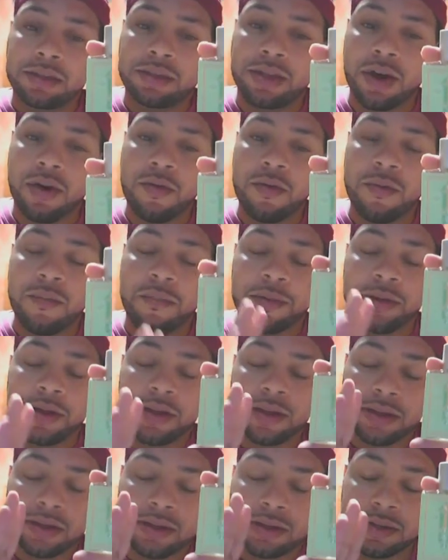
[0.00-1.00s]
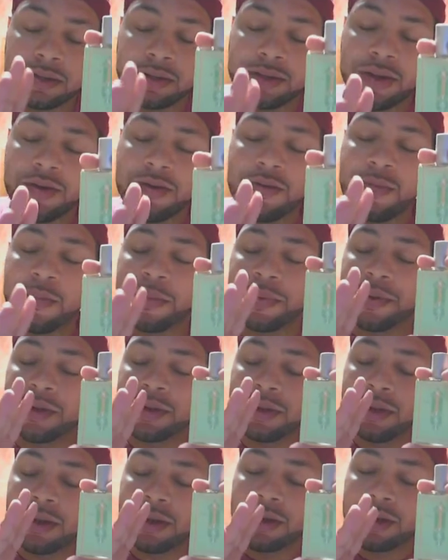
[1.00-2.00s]
Dope, dope,
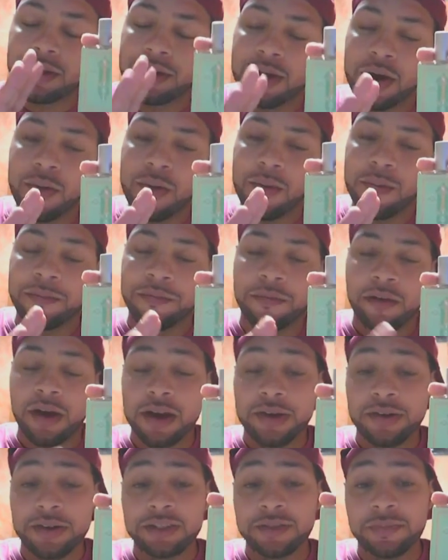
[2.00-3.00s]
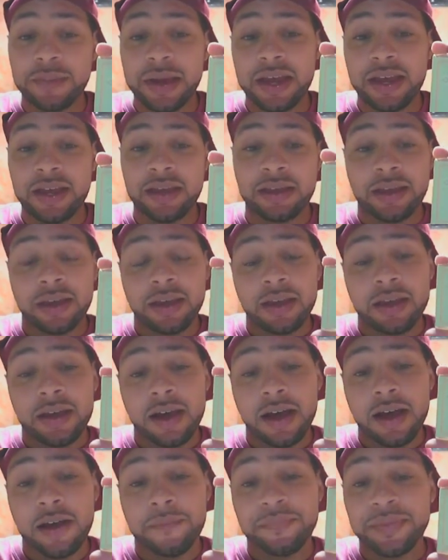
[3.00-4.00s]
dope fragrance, man.
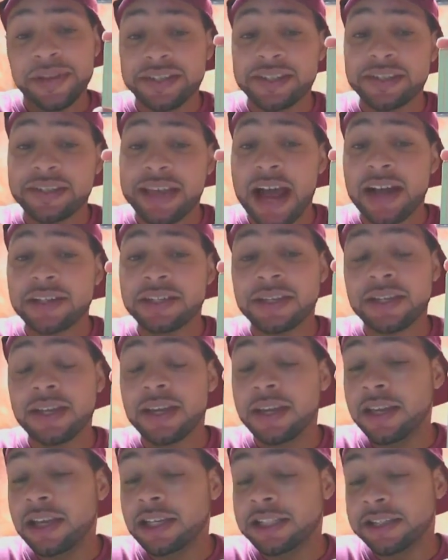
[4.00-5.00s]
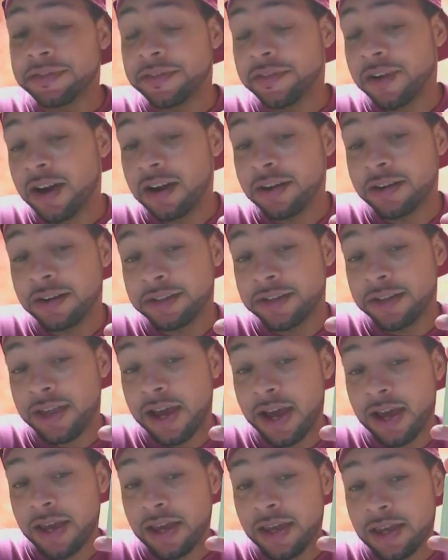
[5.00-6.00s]
Um, this is actually a nice fragrance
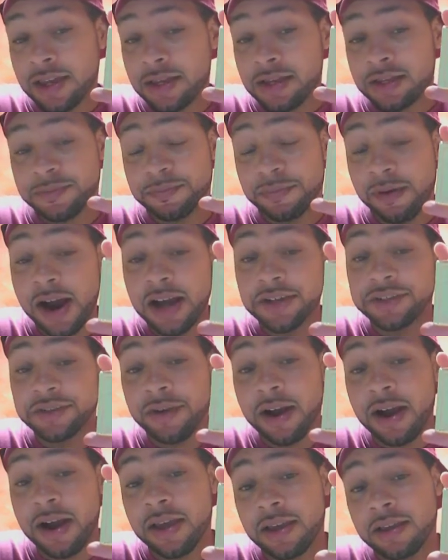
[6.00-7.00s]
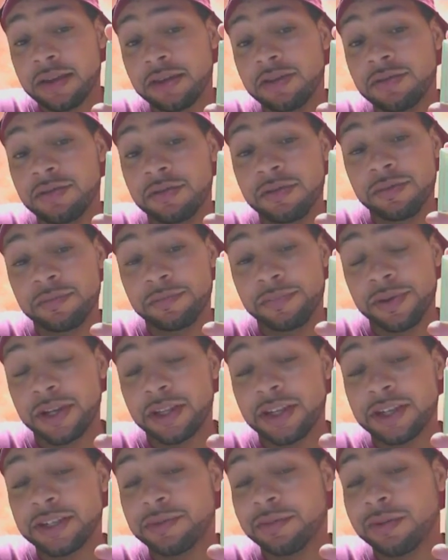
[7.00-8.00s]
that is price right. You can pick
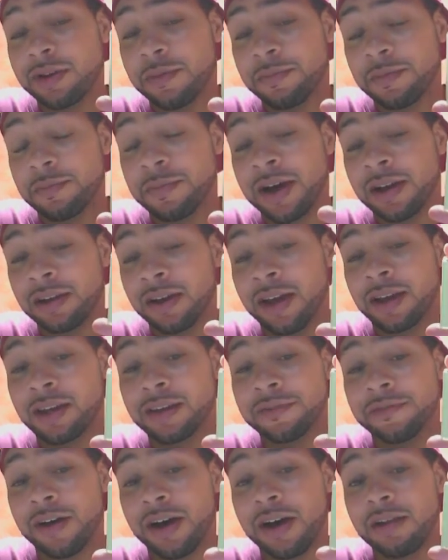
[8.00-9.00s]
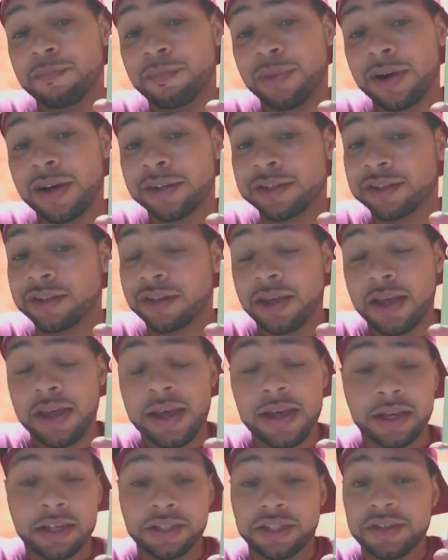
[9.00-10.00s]
this one up about 95 bucks
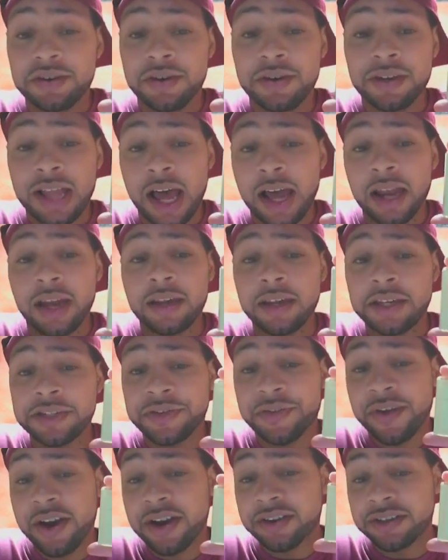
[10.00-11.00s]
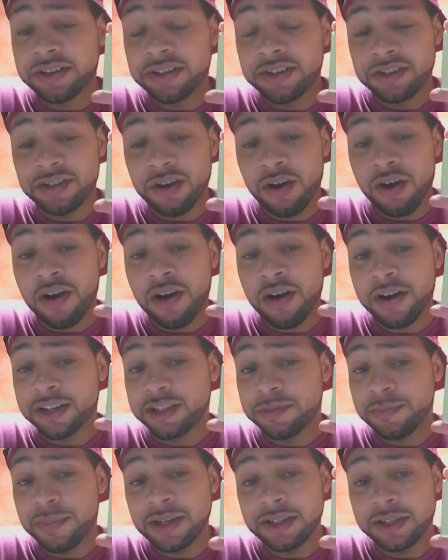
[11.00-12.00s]
because you know a lot of these fragrances are
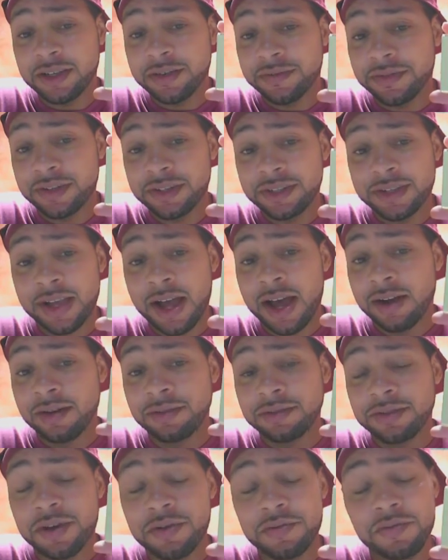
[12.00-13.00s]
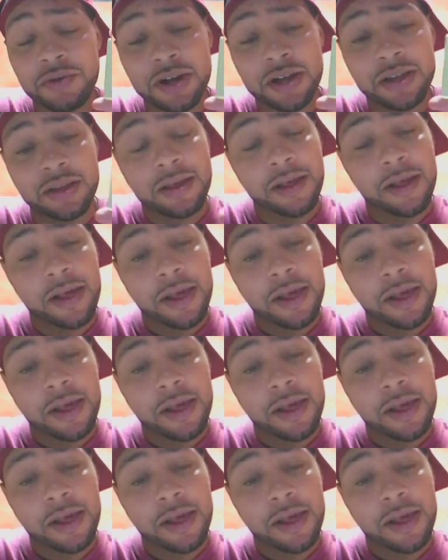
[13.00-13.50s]
expensive as I don't know what,